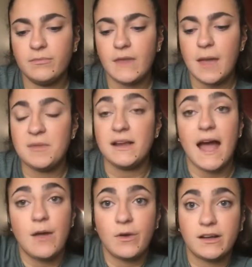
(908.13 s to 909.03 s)
mean,
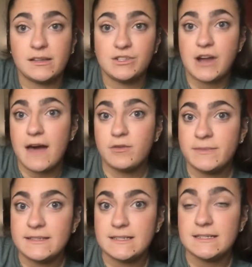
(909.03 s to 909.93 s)
I work in the travel
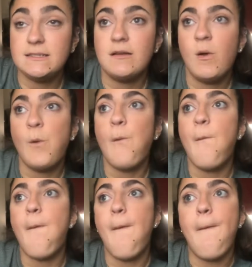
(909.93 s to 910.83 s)
business,
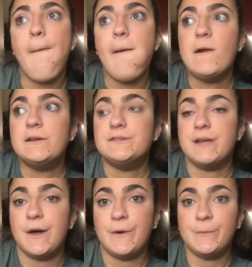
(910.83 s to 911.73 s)

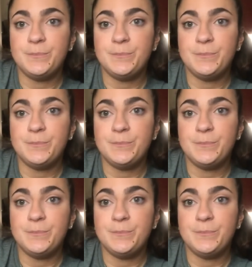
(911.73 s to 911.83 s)
so